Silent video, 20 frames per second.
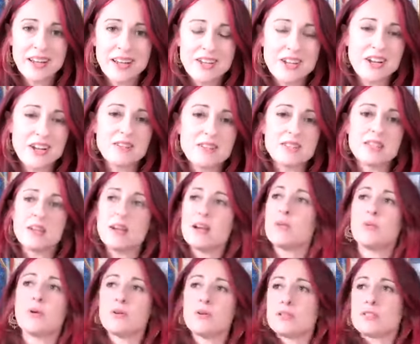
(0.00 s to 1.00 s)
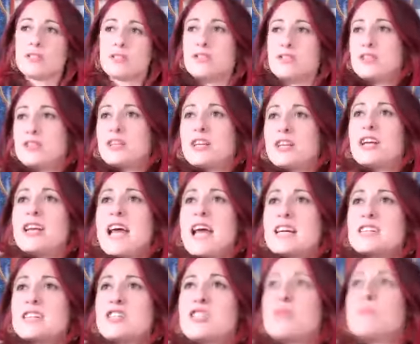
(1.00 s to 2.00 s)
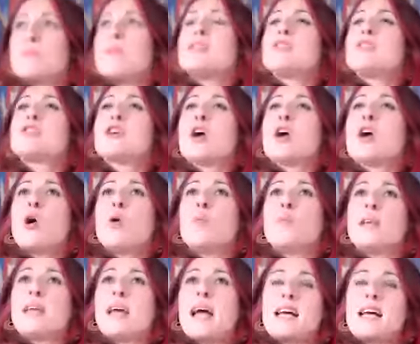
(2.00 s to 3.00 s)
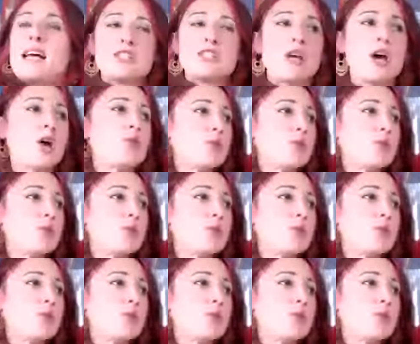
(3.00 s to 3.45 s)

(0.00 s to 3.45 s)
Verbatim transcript: You can't say, I want to connect to my soul, but it has to